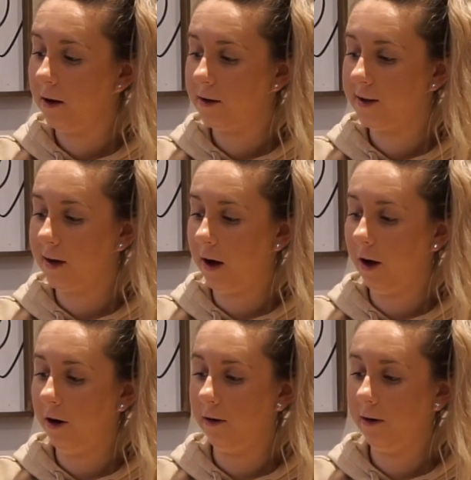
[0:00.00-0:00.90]

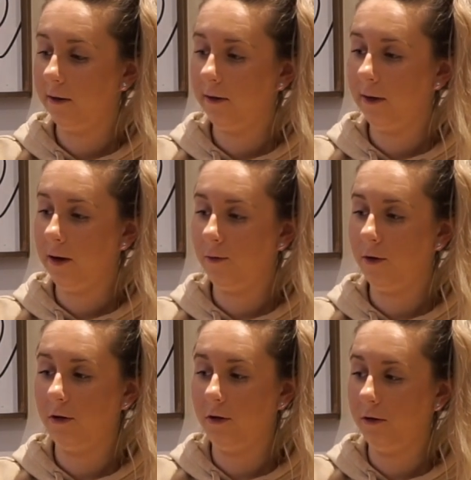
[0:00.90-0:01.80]
so it
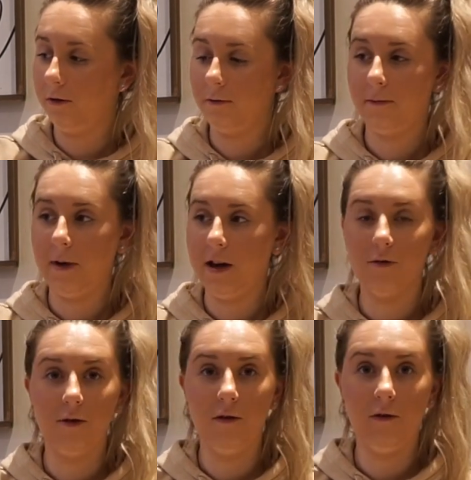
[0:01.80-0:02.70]
will make
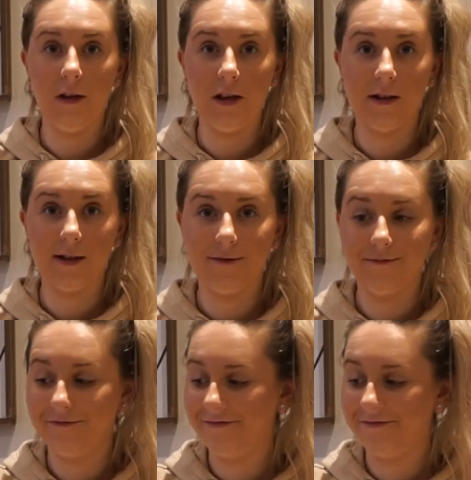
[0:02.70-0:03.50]
one of these.